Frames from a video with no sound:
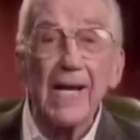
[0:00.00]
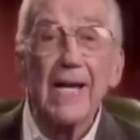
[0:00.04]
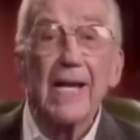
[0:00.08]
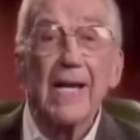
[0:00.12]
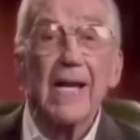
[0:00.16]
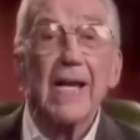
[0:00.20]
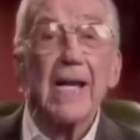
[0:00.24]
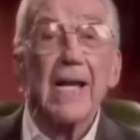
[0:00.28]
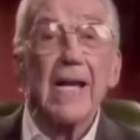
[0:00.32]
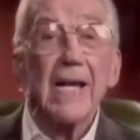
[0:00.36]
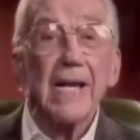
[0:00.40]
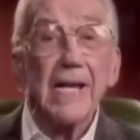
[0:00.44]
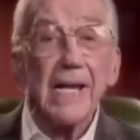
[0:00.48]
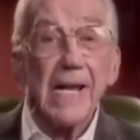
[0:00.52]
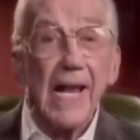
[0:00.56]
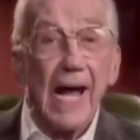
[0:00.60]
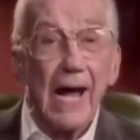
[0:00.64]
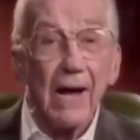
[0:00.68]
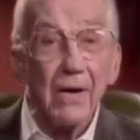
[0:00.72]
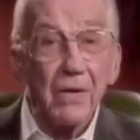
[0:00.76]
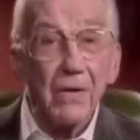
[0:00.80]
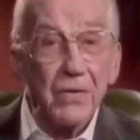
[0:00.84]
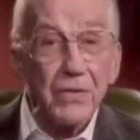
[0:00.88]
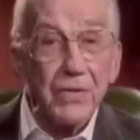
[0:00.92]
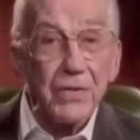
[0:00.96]
After all,
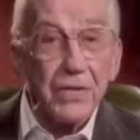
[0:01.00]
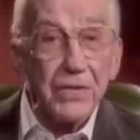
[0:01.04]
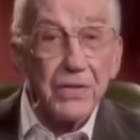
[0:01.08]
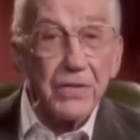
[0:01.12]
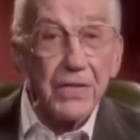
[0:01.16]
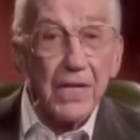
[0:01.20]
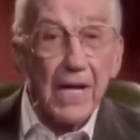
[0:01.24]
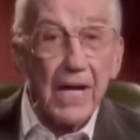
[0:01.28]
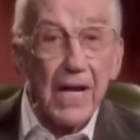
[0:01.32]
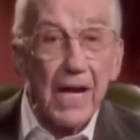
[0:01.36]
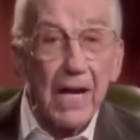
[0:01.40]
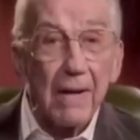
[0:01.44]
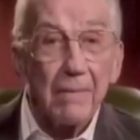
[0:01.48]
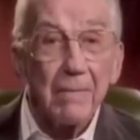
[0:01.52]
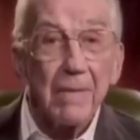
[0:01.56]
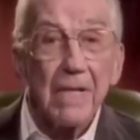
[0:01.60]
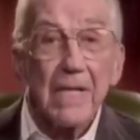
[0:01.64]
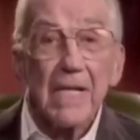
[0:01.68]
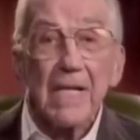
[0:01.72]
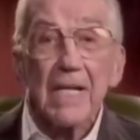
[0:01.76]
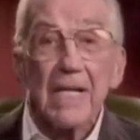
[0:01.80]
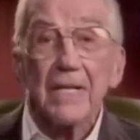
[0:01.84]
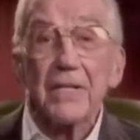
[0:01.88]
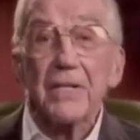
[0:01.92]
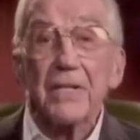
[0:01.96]
who wouldn't want to
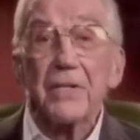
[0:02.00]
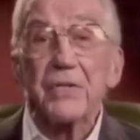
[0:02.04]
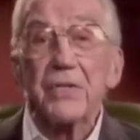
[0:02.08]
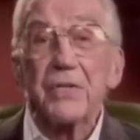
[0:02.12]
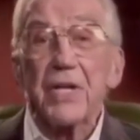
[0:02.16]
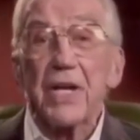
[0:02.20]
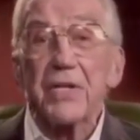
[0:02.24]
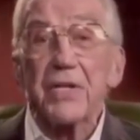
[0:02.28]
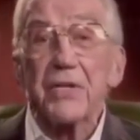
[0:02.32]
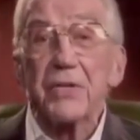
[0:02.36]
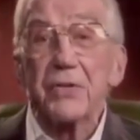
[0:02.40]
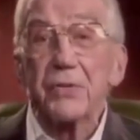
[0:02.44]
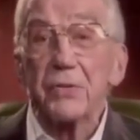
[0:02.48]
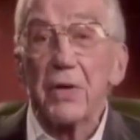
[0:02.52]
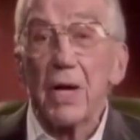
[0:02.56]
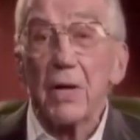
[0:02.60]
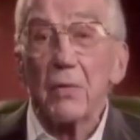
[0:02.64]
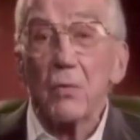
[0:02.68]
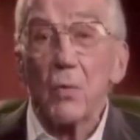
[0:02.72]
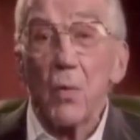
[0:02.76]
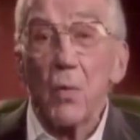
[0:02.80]
work at home and make a ton